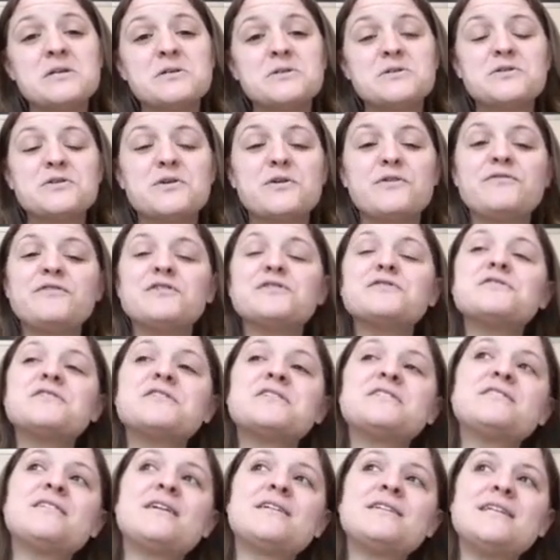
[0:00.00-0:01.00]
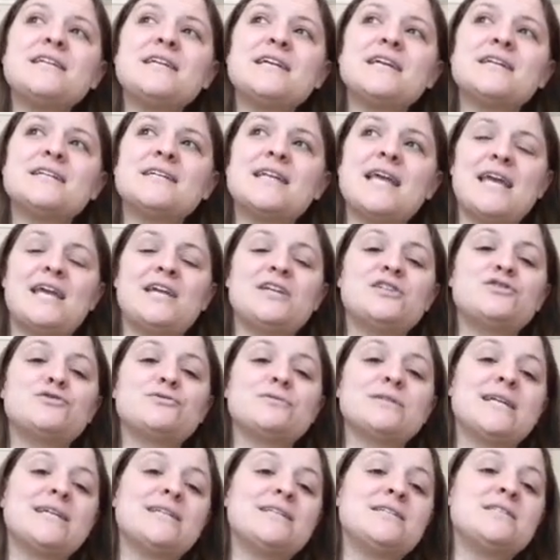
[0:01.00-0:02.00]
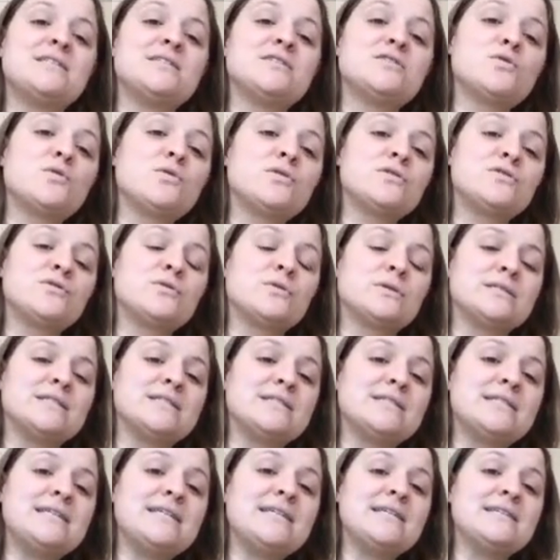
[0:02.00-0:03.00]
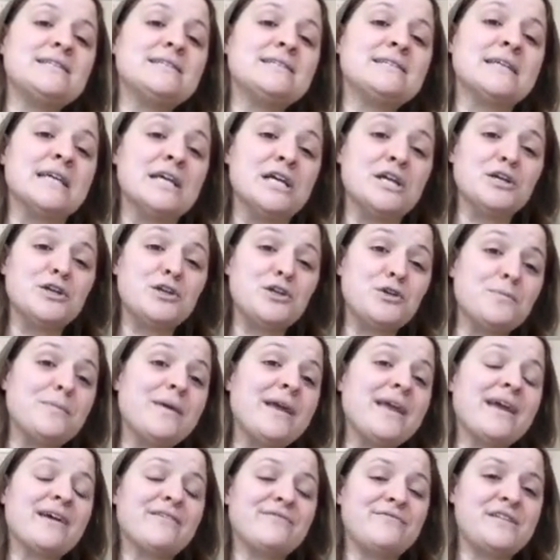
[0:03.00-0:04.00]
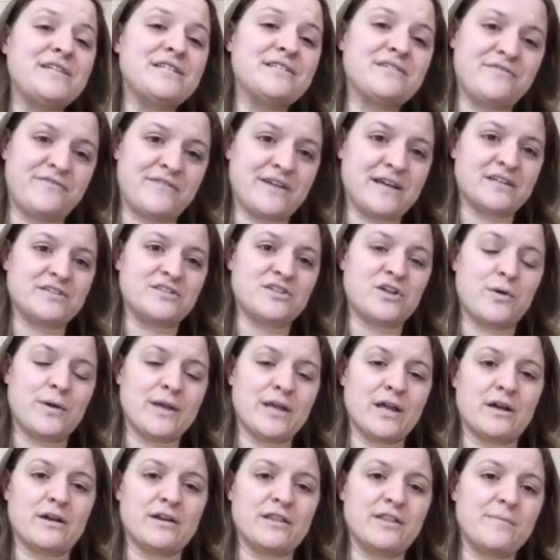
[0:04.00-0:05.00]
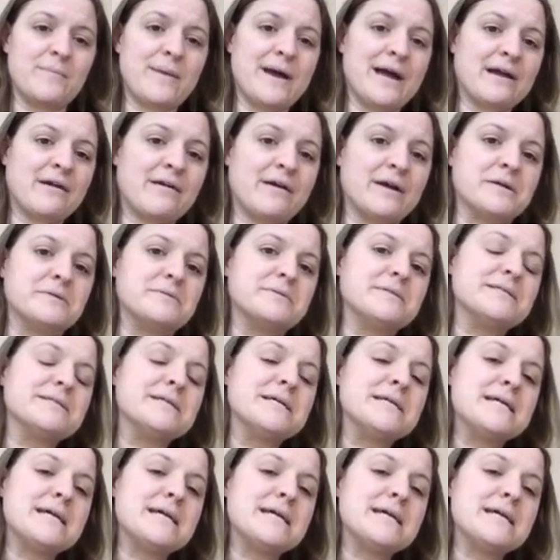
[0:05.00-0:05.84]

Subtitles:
So if you're studying an age-related disorder or disease, you may have these effects going on in the background.